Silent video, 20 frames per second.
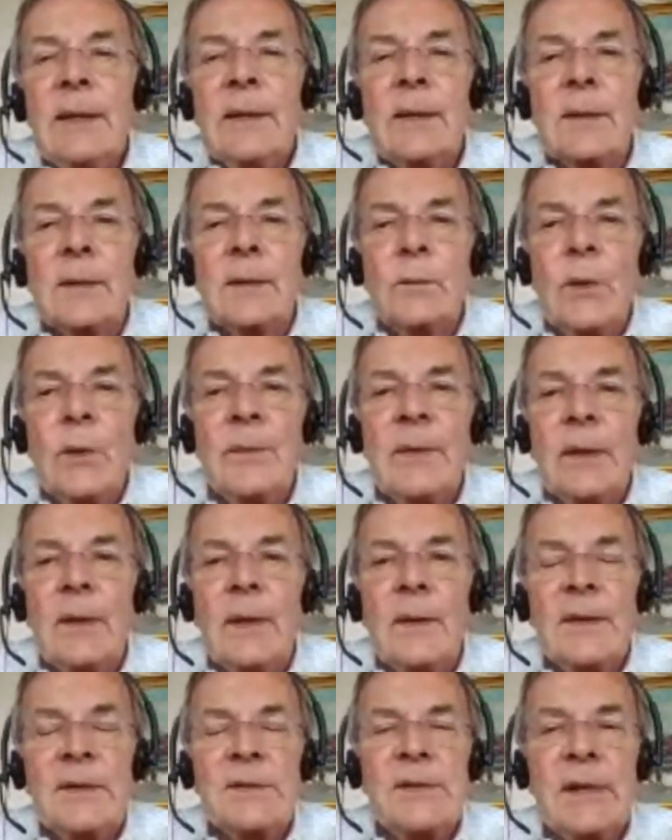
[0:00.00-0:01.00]
that a woman
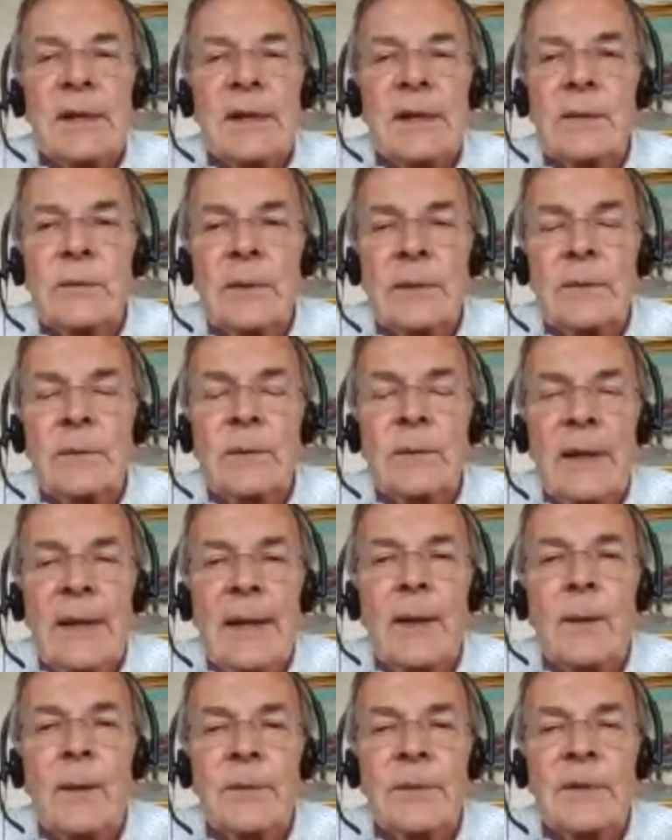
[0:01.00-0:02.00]
on the ticket would
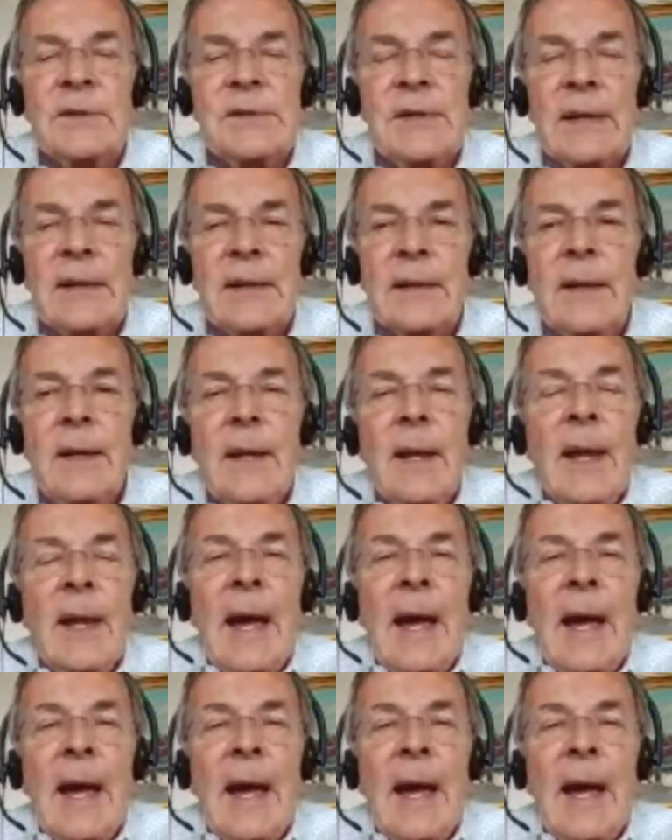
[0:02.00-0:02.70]
help the ticket.